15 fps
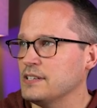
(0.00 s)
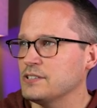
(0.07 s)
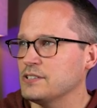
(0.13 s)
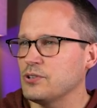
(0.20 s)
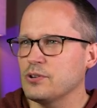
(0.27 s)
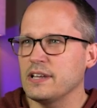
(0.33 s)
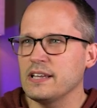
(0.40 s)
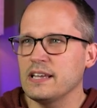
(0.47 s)

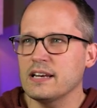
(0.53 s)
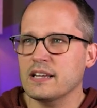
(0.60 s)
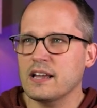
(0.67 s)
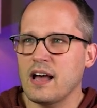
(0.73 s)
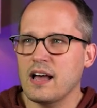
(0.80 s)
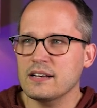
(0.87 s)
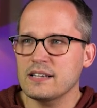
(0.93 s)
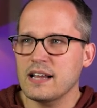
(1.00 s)
So you can get a
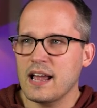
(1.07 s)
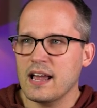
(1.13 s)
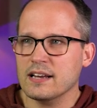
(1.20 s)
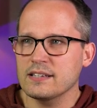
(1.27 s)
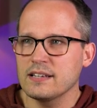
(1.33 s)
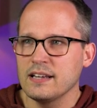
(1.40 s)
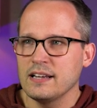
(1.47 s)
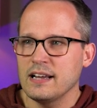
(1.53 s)

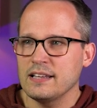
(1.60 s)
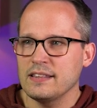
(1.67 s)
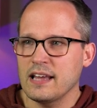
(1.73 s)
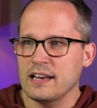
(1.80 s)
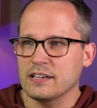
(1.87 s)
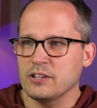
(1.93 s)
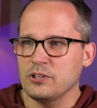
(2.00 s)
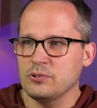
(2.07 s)
contact, and
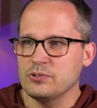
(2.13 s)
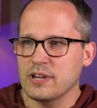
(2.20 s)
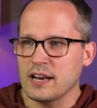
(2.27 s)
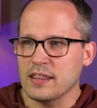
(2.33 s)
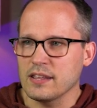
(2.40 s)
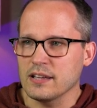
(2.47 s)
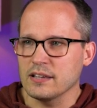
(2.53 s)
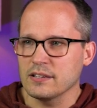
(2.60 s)
that includes kind
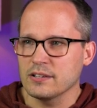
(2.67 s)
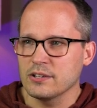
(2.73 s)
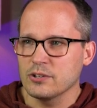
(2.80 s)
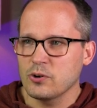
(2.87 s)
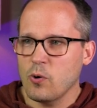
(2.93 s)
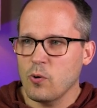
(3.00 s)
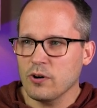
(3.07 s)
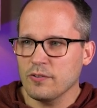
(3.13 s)
of the
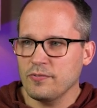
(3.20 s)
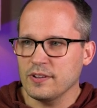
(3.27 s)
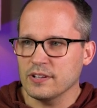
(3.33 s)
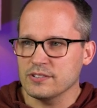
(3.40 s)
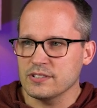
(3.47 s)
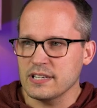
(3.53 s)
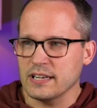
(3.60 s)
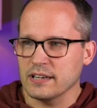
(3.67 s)
core
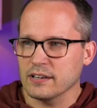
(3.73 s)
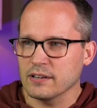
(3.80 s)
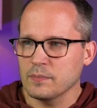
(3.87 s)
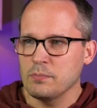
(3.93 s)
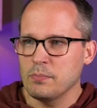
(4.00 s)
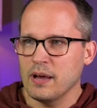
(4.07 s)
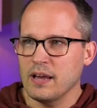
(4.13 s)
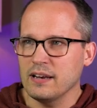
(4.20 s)
fields here,
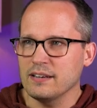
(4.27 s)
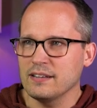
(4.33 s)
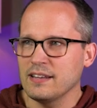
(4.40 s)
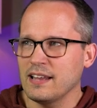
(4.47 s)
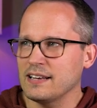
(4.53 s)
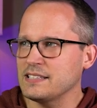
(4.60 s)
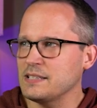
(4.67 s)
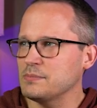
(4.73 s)
but
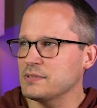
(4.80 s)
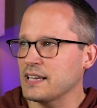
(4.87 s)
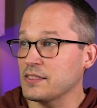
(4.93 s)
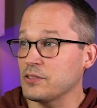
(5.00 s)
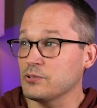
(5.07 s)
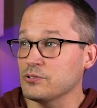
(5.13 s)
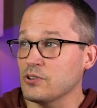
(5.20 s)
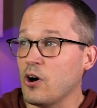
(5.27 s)
then it seems like
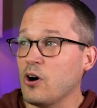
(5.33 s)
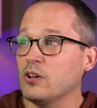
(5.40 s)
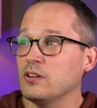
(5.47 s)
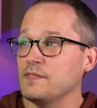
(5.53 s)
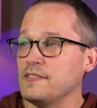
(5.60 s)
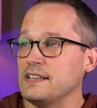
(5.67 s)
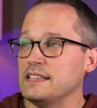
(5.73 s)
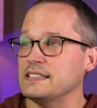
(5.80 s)
there's all
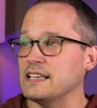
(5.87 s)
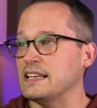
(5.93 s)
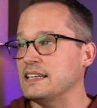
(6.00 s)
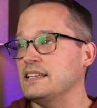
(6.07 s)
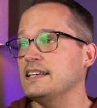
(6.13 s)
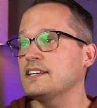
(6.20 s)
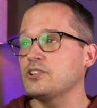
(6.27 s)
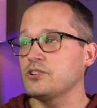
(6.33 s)
of these
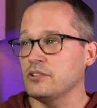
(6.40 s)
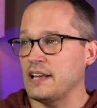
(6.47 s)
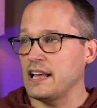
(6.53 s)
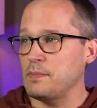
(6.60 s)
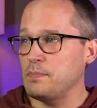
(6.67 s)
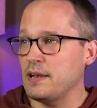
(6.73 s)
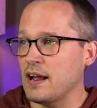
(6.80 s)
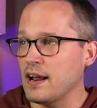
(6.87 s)
additional
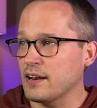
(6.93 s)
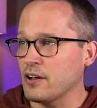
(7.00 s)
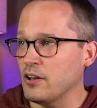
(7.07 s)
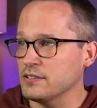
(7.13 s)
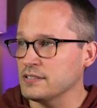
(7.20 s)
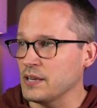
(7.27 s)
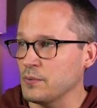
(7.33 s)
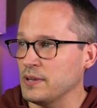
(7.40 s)
API
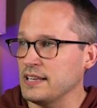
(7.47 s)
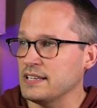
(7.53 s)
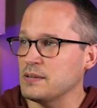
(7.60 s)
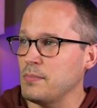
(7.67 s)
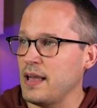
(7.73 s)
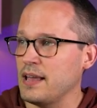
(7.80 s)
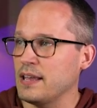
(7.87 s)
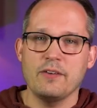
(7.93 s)
calls that we need to
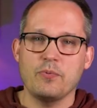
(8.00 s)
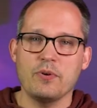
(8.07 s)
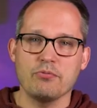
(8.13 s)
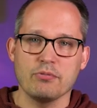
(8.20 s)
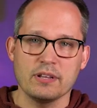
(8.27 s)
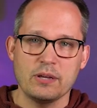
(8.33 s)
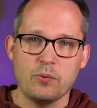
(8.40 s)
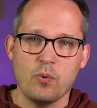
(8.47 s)
make if we
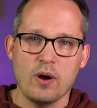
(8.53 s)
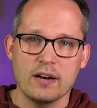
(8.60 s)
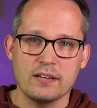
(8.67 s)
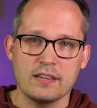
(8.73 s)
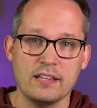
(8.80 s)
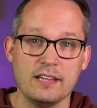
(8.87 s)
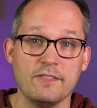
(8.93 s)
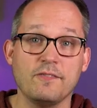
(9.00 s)
really want
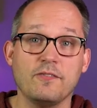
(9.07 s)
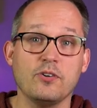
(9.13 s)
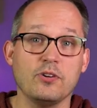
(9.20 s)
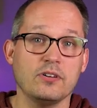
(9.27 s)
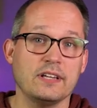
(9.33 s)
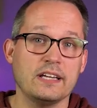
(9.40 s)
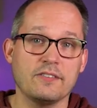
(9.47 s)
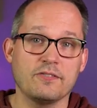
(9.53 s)
the
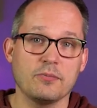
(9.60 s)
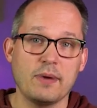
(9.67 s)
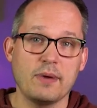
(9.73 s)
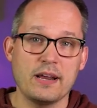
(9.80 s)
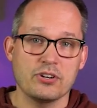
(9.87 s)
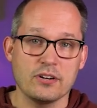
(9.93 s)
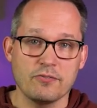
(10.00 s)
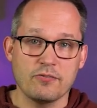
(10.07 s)
full
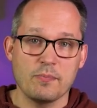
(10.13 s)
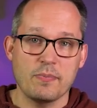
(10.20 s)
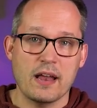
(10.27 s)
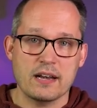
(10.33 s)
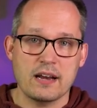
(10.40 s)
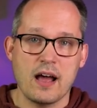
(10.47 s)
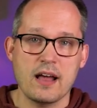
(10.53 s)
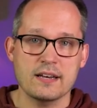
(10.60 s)
information from
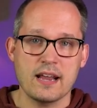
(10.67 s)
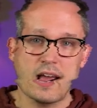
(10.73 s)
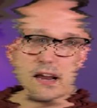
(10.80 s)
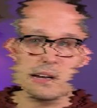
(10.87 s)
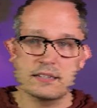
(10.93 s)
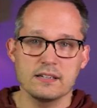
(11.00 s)
that contact.